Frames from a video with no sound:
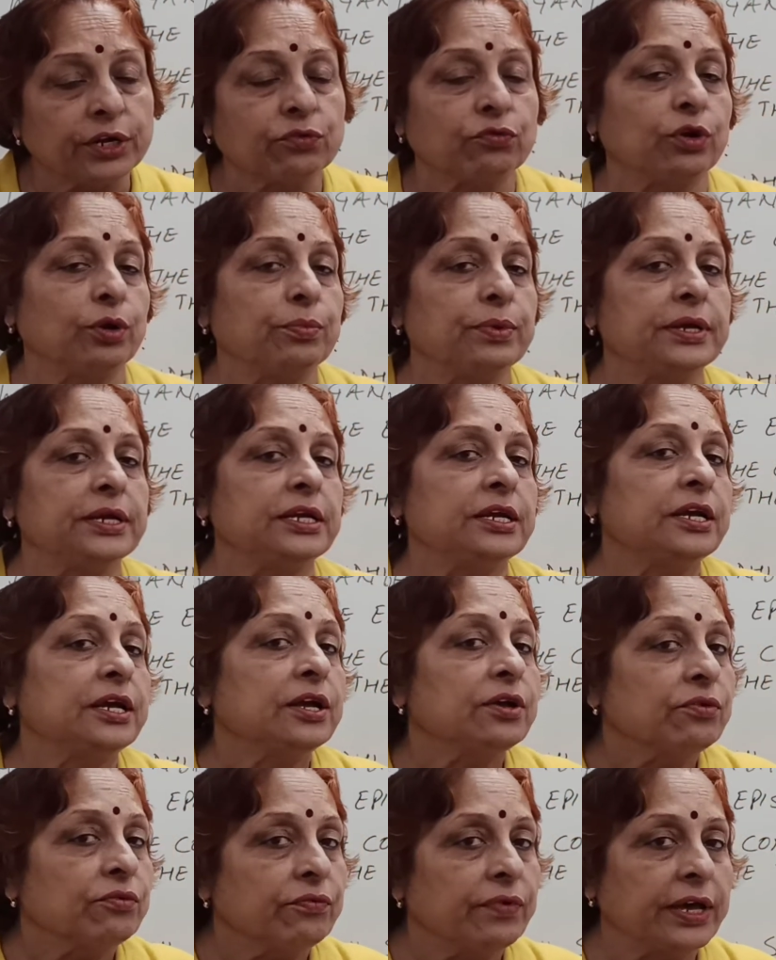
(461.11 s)
It would be
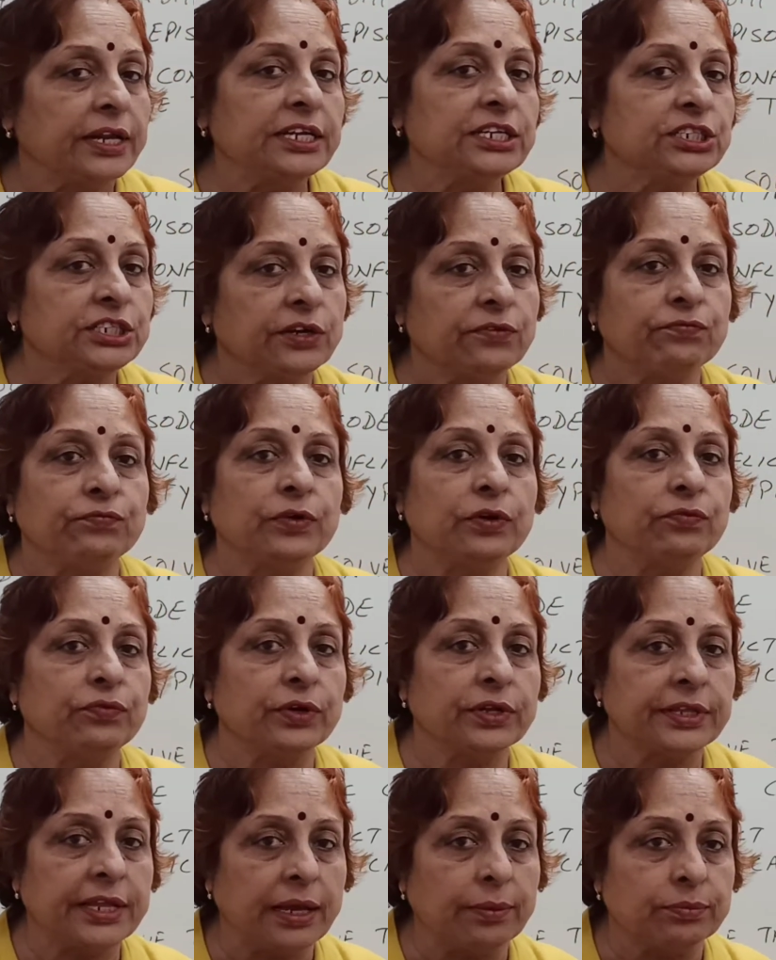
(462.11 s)
very shameful
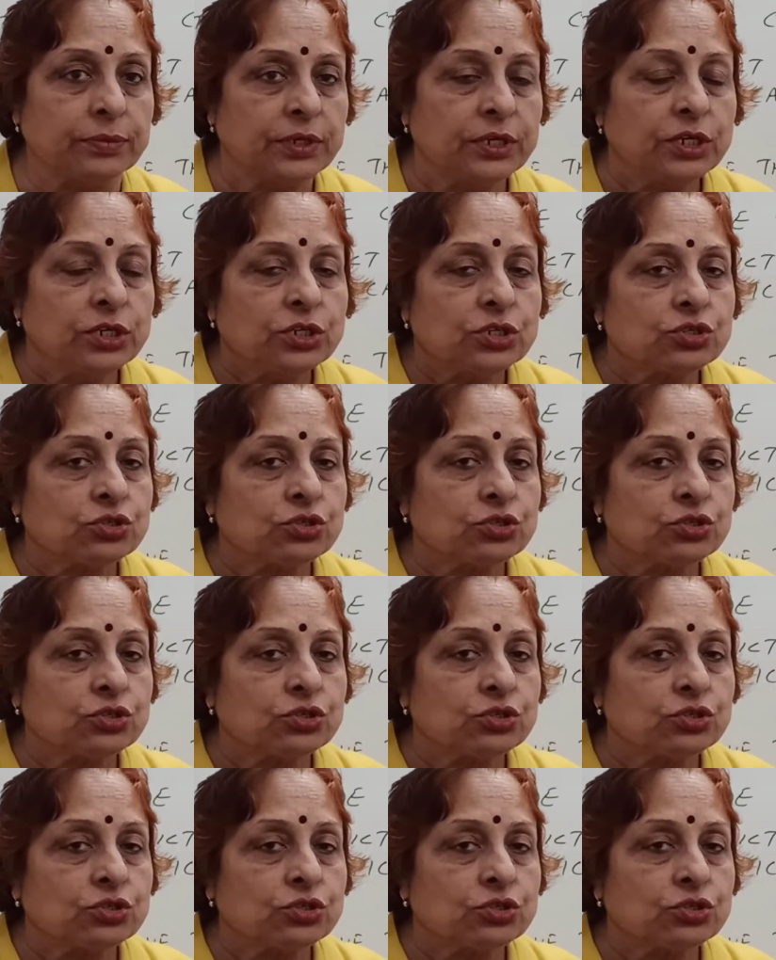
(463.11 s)
for them.